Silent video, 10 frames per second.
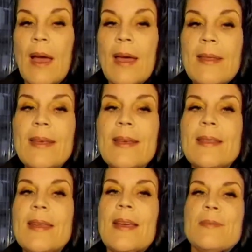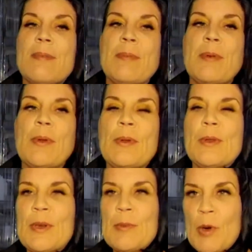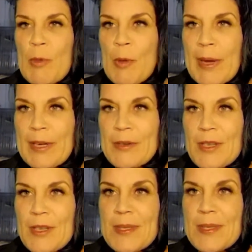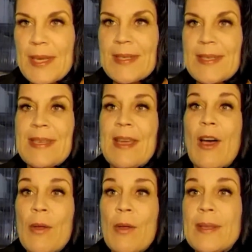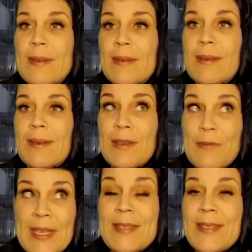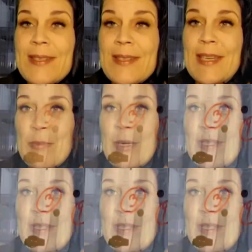I think that as people learn more about microchips and see all the conveniences they can bring